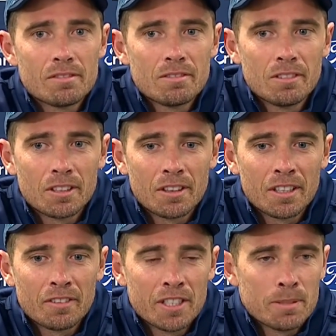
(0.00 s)
I like to
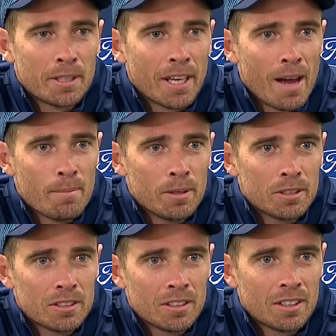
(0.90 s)
think a reasonably calm
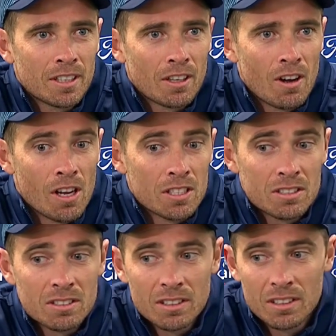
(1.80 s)
person, and the
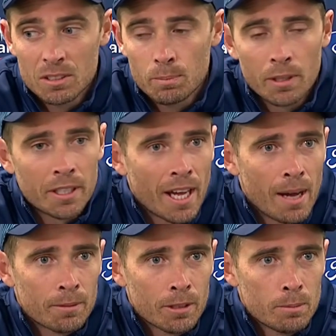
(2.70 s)
guys, it's a pretty
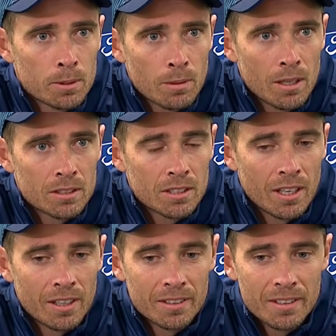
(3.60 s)
calm group as well.
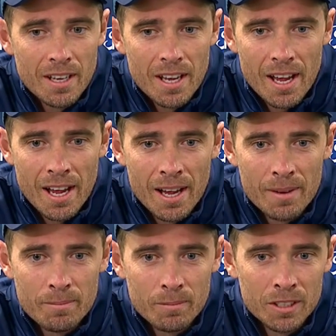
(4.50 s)
So
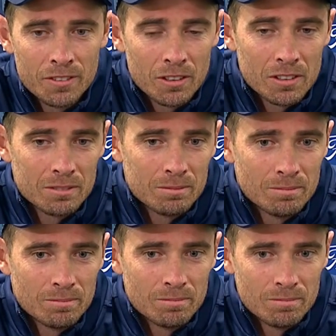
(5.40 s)
when you've got
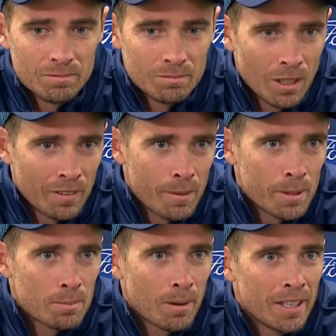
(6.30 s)
one of our
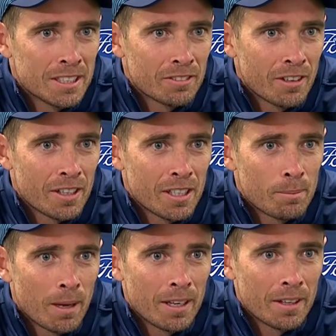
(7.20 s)
best players ever out
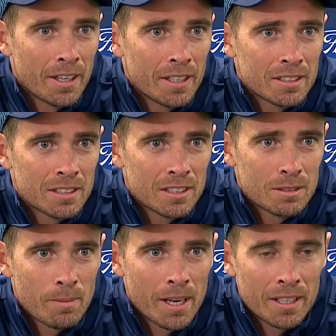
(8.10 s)
there playing like that,
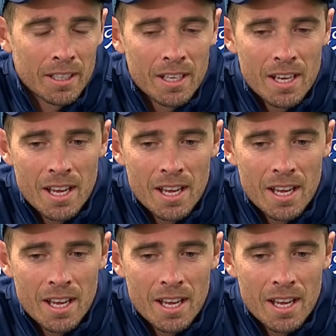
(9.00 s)
it's made a